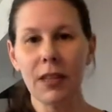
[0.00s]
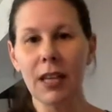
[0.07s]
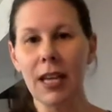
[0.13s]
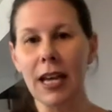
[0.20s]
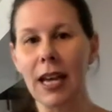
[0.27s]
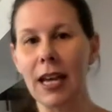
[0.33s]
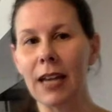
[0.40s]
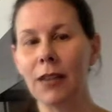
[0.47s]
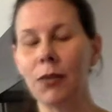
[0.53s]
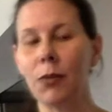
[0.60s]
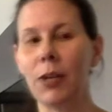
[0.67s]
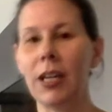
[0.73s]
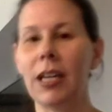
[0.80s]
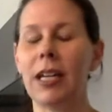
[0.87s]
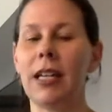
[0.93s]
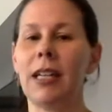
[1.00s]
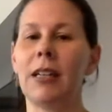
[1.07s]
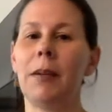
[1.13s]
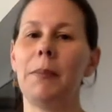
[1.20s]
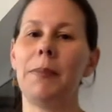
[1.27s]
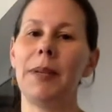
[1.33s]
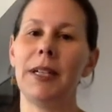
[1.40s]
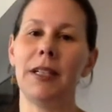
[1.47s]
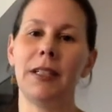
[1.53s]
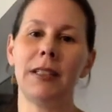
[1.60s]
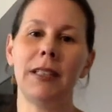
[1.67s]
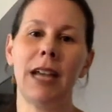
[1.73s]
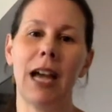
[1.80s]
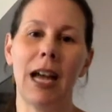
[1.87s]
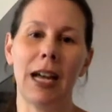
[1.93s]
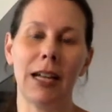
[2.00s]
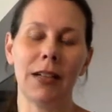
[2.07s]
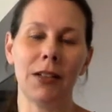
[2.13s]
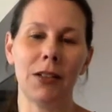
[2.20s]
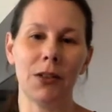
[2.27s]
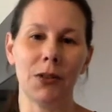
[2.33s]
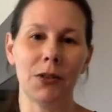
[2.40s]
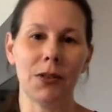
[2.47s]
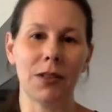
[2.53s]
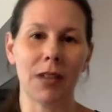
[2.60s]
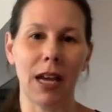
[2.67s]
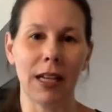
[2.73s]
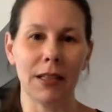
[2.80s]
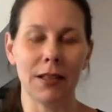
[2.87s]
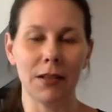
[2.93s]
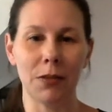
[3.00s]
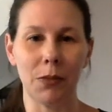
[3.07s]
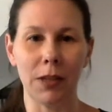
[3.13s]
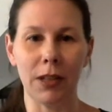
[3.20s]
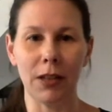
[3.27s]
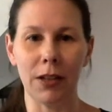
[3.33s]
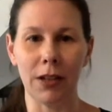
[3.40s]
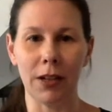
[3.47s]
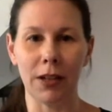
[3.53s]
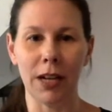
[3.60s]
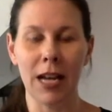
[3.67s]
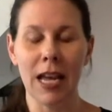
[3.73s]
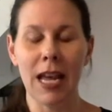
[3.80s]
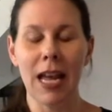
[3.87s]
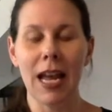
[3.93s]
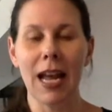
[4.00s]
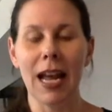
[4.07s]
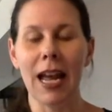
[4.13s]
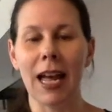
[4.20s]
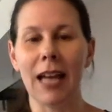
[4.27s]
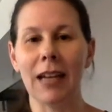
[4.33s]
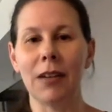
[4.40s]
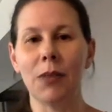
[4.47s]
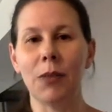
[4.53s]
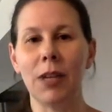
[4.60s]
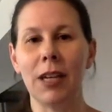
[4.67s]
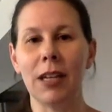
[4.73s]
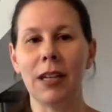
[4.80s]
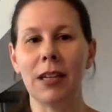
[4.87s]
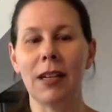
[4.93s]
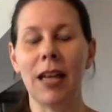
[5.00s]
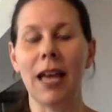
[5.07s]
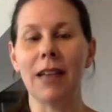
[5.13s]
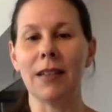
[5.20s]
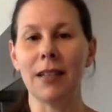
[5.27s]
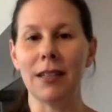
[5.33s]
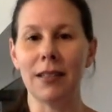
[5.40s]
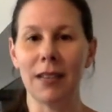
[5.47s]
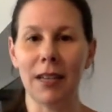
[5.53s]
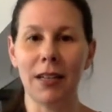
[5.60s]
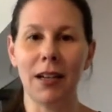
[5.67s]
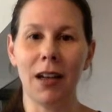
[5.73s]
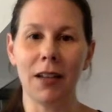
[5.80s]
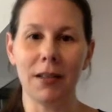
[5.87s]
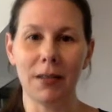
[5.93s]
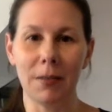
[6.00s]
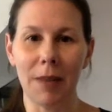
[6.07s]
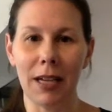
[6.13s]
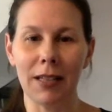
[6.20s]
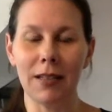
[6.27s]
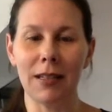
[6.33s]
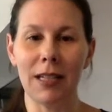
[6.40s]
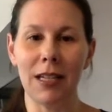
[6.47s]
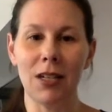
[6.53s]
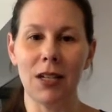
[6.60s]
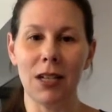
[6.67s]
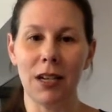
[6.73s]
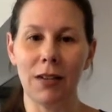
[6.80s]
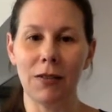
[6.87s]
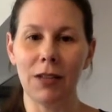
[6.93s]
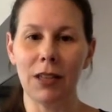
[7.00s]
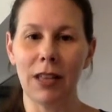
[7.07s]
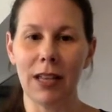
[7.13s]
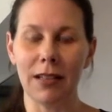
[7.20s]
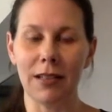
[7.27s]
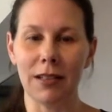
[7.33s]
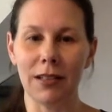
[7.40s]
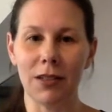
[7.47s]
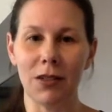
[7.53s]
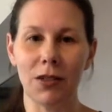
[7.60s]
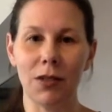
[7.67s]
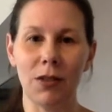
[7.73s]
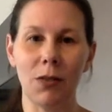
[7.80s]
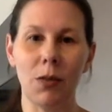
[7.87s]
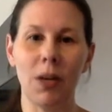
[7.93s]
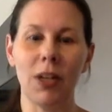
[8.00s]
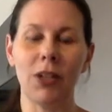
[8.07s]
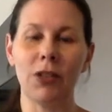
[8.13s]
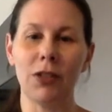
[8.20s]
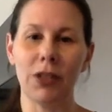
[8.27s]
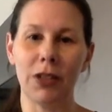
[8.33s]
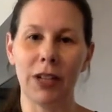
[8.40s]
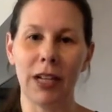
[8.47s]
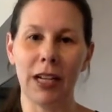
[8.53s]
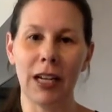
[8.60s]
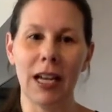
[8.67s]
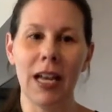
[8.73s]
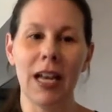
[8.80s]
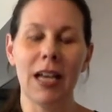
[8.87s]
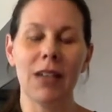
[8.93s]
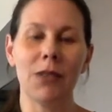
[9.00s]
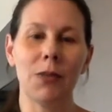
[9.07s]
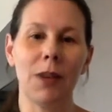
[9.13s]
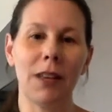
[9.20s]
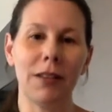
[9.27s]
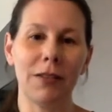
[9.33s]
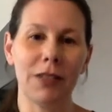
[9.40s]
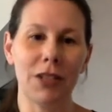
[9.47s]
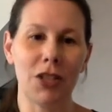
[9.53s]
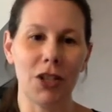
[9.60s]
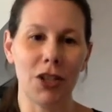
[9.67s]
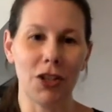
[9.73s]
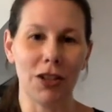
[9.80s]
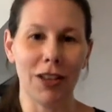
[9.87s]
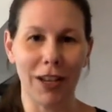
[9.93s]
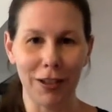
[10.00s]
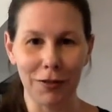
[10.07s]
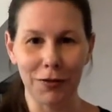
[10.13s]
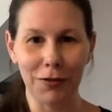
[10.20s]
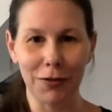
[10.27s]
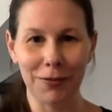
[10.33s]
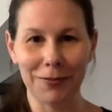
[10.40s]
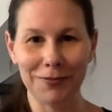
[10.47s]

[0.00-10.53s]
And we can build on those signs that we learn. And we can, as I said, customize each and every lesson so that what you're learning is relevant to your life.